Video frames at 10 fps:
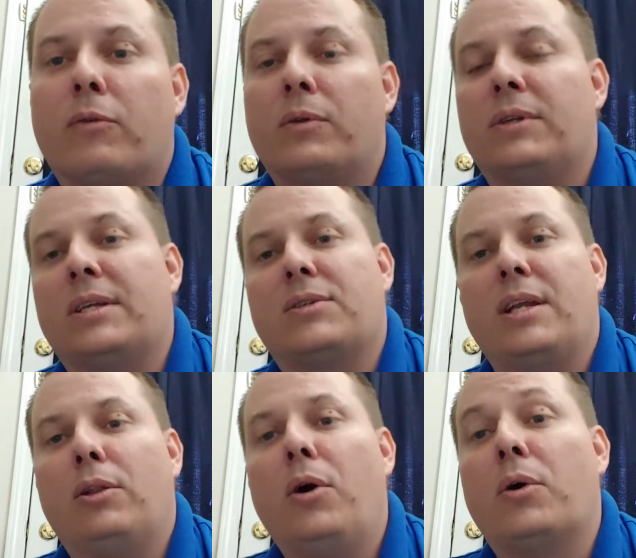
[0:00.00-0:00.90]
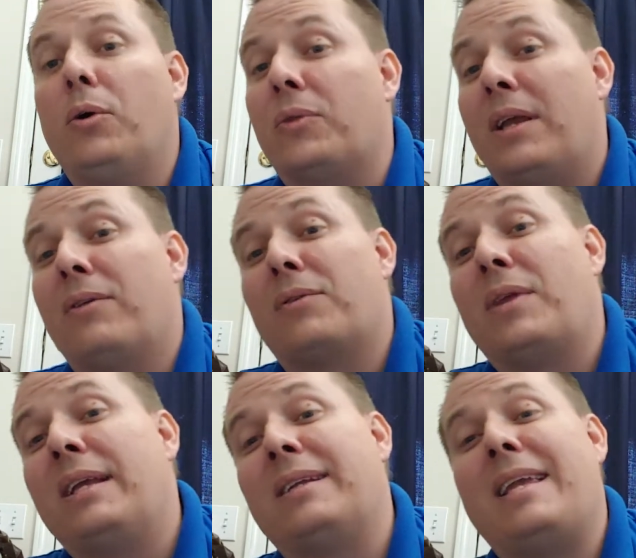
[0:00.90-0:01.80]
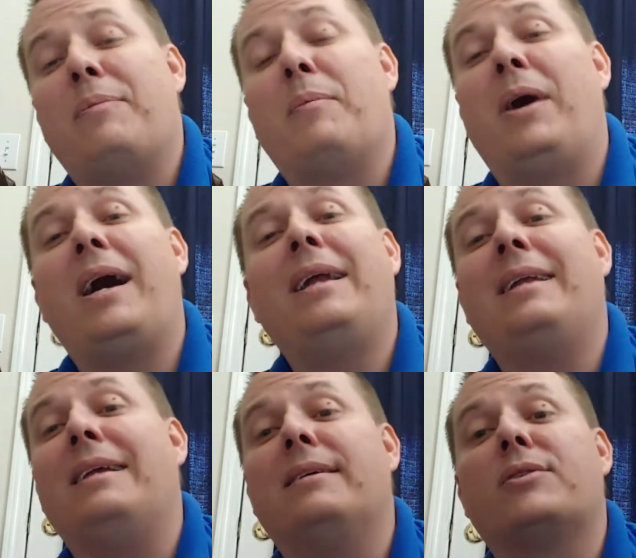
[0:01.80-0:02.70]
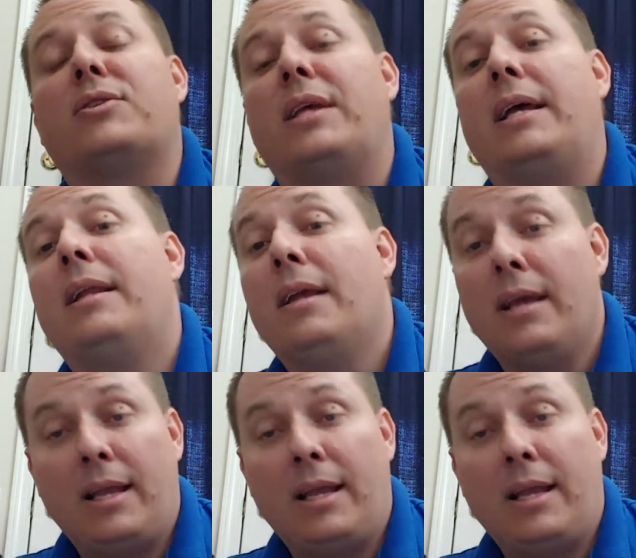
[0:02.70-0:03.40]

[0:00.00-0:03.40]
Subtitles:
for the Disney logo. The other thing to keep in mind is that